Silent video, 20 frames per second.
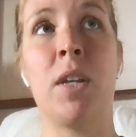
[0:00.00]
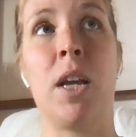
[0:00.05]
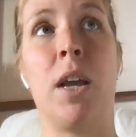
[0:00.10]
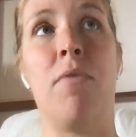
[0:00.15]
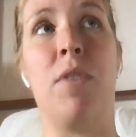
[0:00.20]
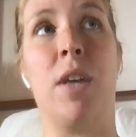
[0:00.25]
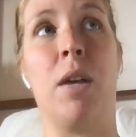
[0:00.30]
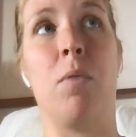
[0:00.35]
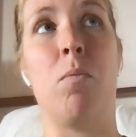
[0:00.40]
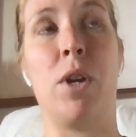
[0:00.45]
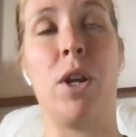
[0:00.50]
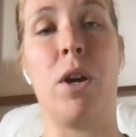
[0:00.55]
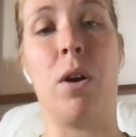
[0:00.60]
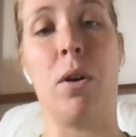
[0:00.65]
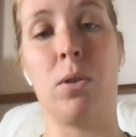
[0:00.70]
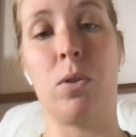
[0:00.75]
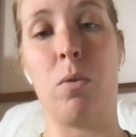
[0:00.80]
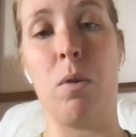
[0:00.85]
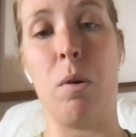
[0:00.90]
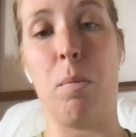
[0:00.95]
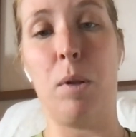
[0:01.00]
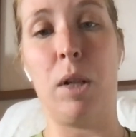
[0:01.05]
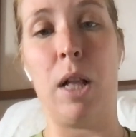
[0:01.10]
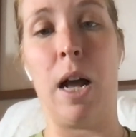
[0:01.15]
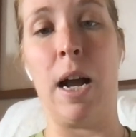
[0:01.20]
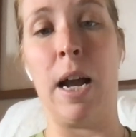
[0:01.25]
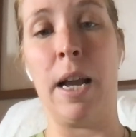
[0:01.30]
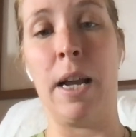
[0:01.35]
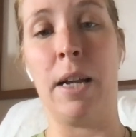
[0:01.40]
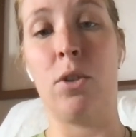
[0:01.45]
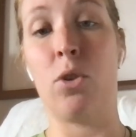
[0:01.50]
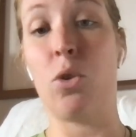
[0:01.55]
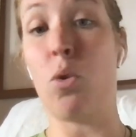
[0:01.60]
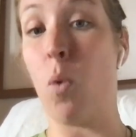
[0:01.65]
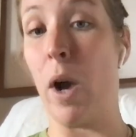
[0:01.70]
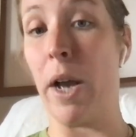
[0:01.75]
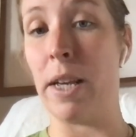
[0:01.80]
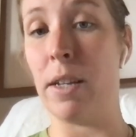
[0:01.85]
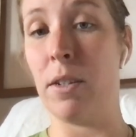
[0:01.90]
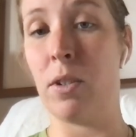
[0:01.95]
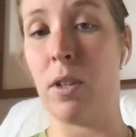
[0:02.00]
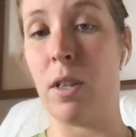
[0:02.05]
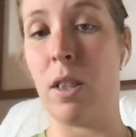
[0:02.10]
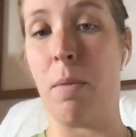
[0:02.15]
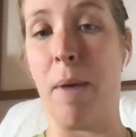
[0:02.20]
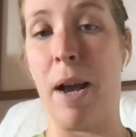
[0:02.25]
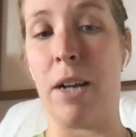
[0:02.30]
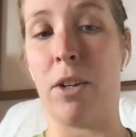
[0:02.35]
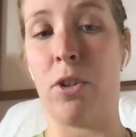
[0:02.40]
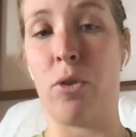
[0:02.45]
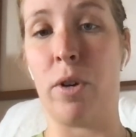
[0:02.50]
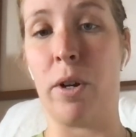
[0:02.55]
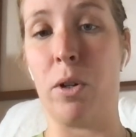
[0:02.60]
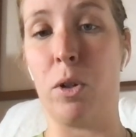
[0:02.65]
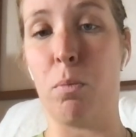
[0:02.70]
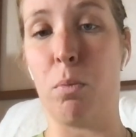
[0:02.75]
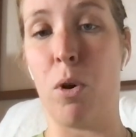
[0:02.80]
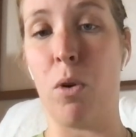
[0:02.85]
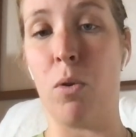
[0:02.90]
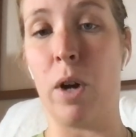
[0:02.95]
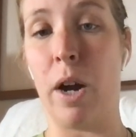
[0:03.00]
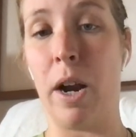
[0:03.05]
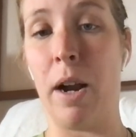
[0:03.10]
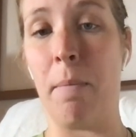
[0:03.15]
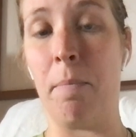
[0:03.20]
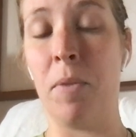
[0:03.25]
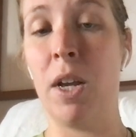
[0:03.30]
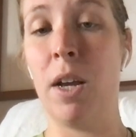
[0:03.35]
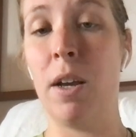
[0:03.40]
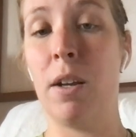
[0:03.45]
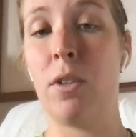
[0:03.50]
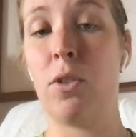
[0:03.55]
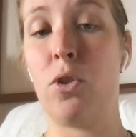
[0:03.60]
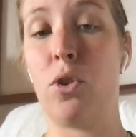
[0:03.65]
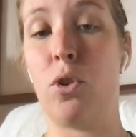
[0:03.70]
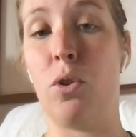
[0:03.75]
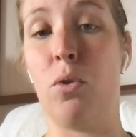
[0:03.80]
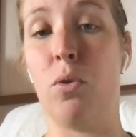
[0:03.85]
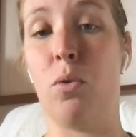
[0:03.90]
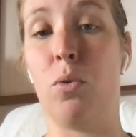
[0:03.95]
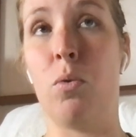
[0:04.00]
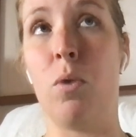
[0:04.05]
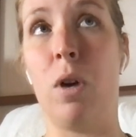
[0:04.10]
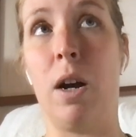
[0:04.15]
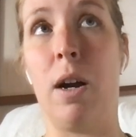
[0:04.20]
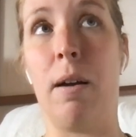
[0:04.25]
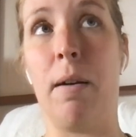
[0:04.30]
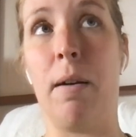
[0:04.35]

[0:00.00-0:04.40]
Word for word: And then we also applied twice to the Mass Trails program to